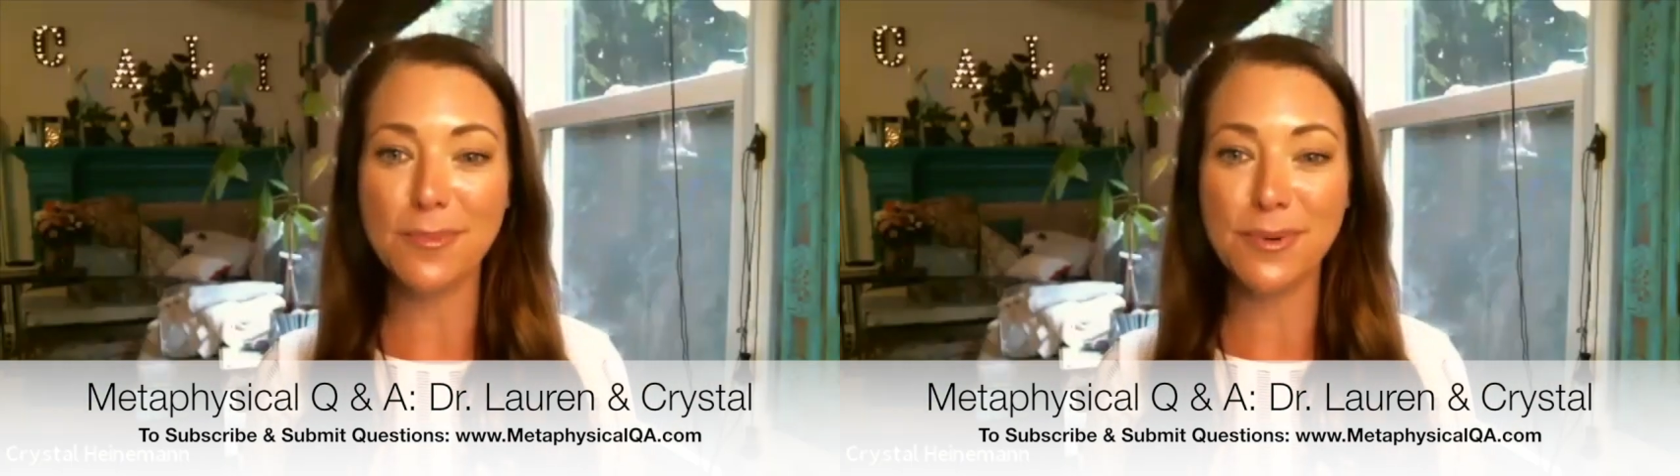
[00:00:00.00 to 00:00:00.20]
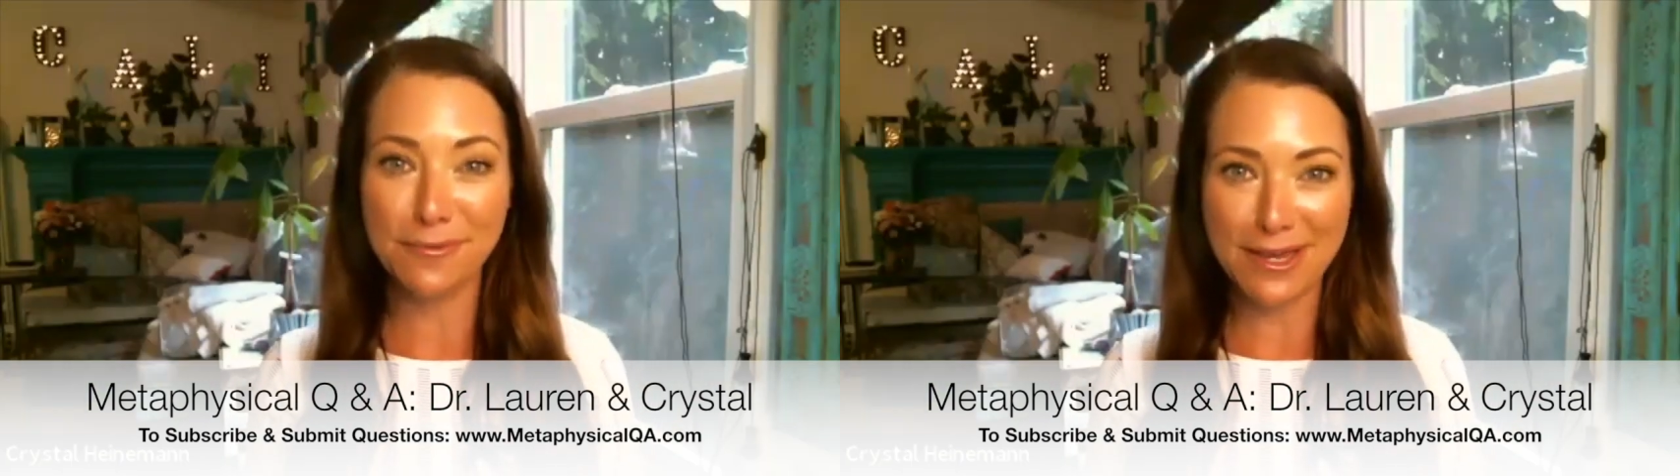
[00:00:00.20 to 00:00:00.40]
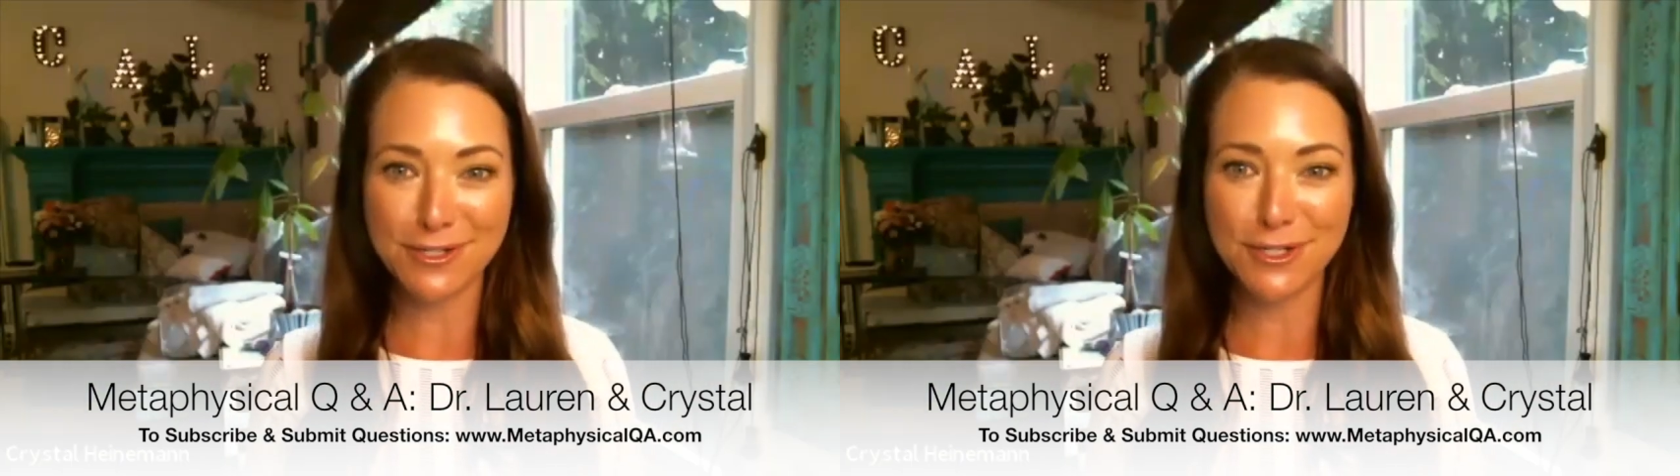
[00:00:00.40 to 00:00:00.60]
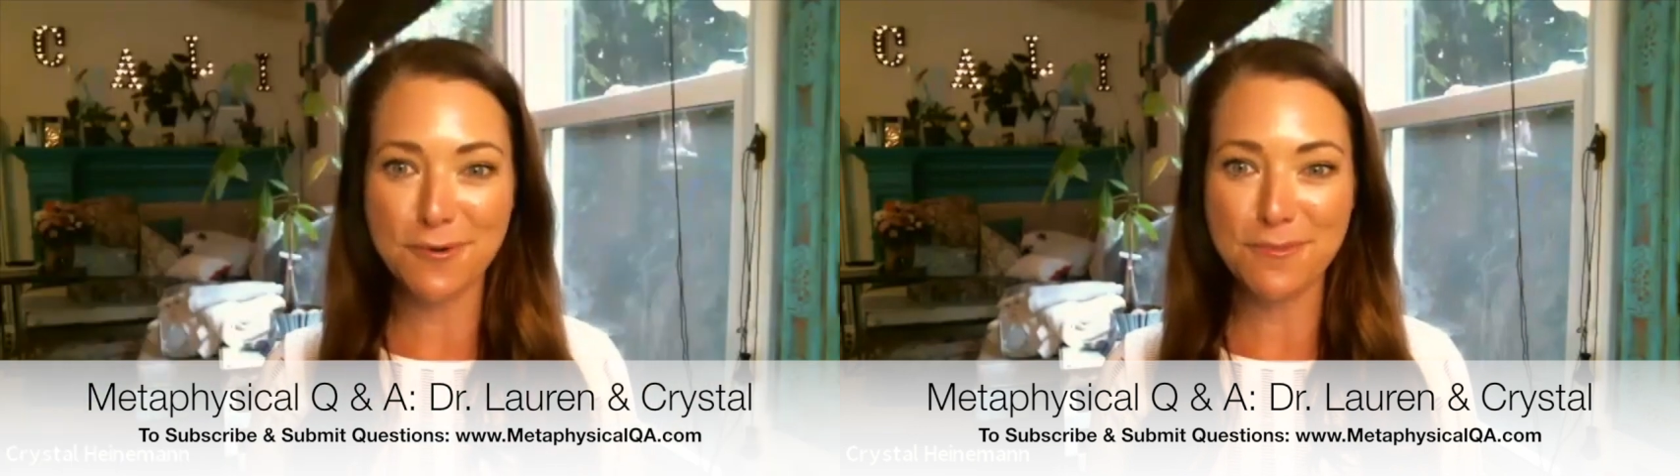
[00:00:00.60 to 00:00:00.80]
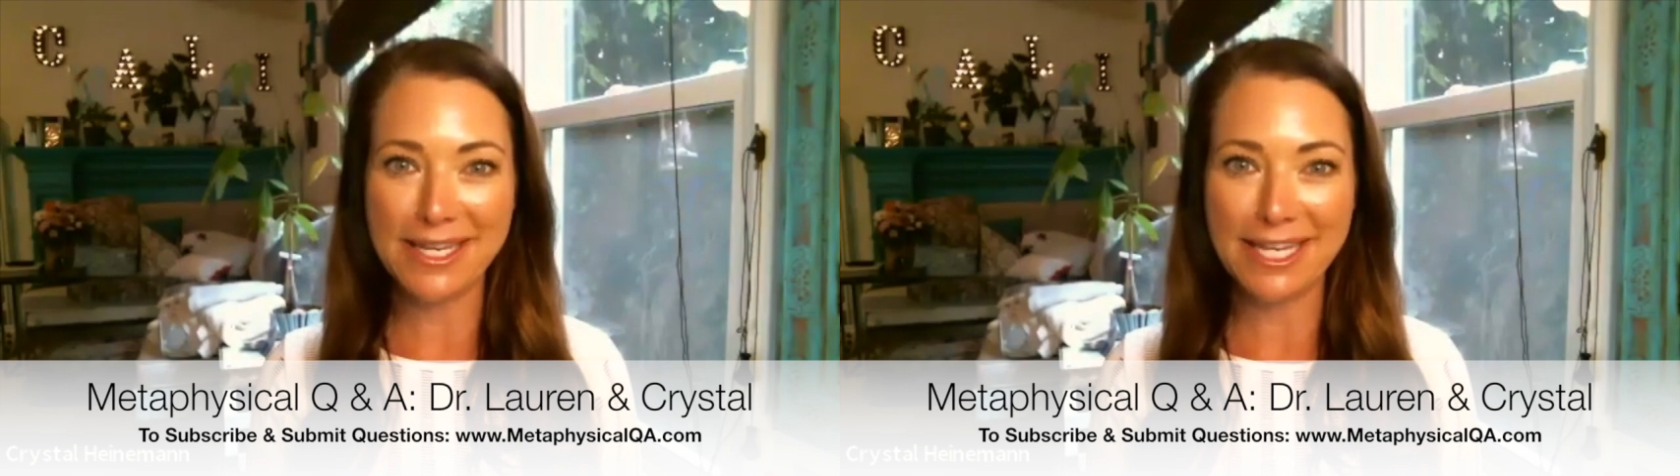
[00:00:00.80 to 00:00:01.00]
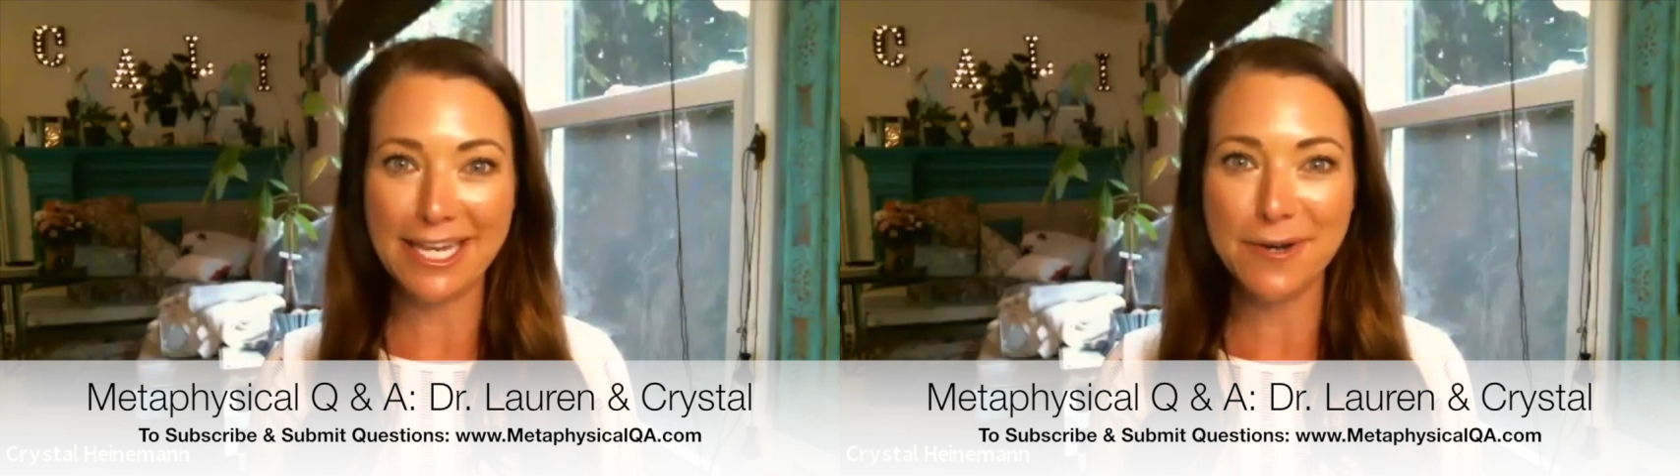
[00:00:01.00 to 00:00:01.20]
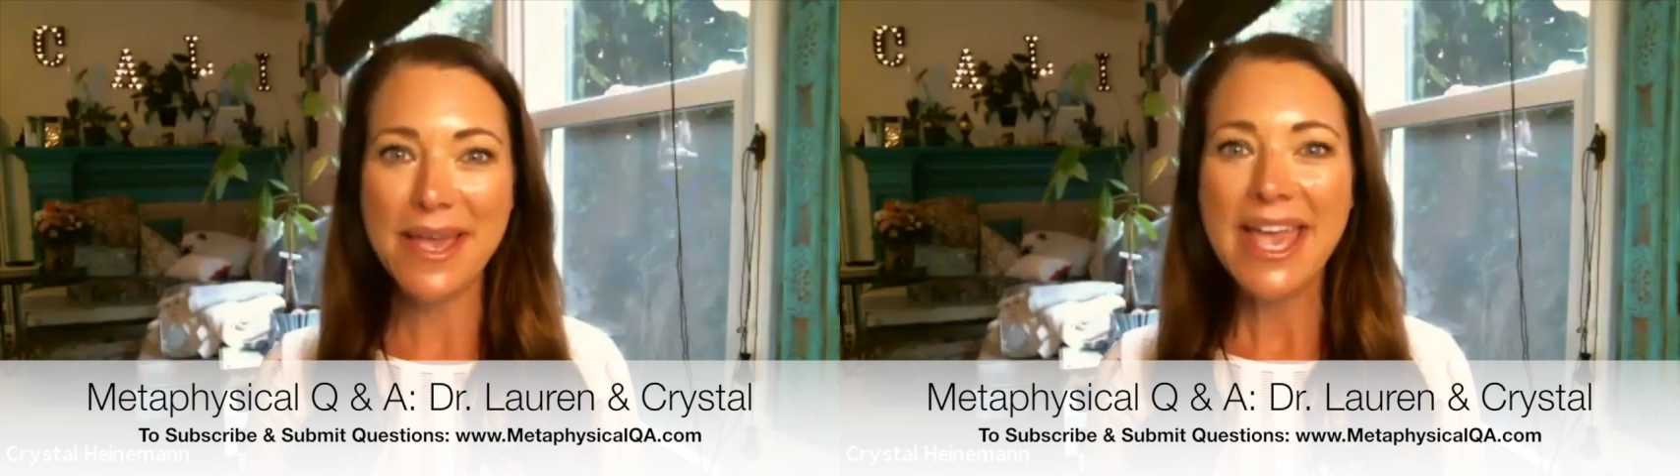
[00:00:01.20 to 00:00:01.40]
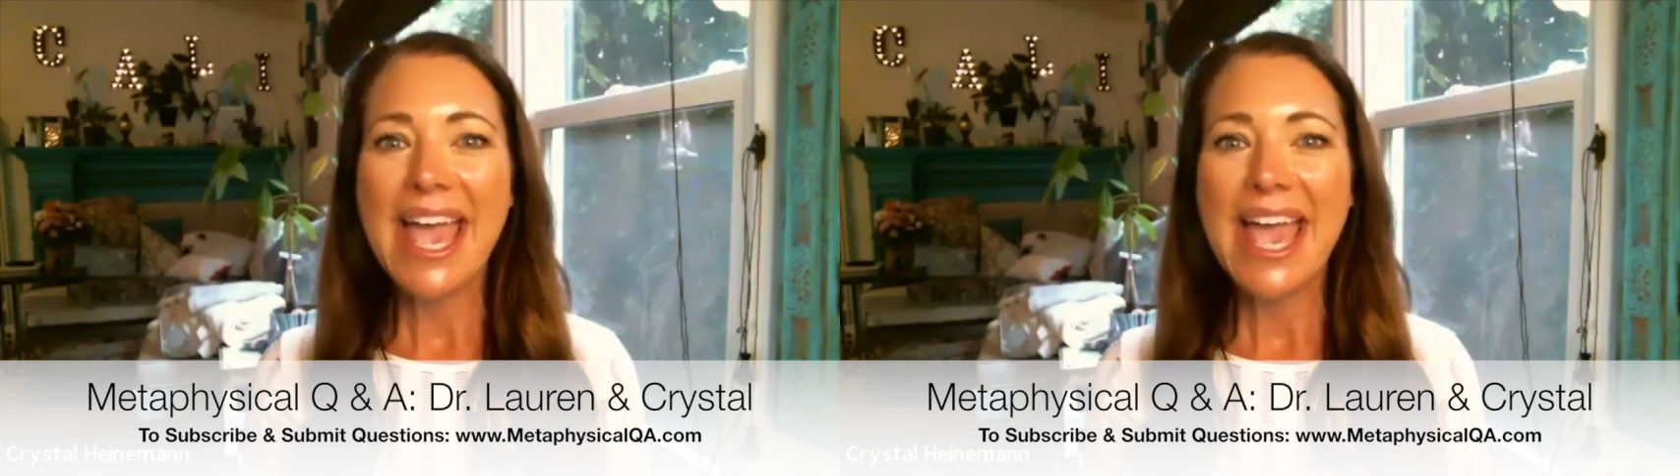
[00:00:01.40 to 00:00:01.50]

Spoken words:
a professional medium,